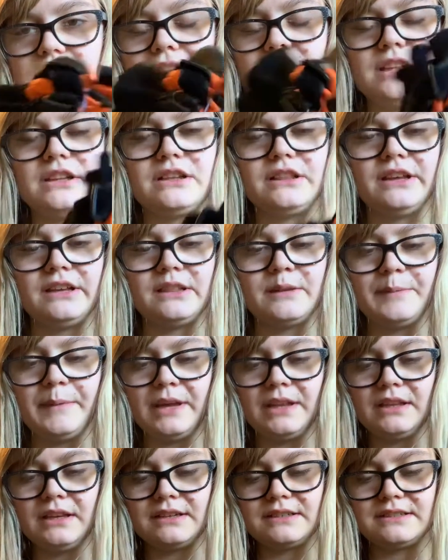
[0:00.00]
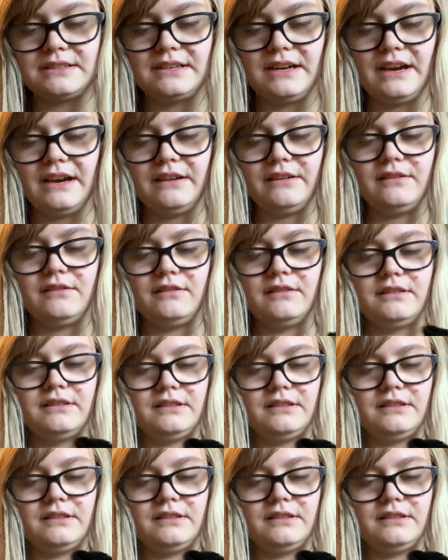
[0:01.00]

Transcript: They look like the Muttluk style,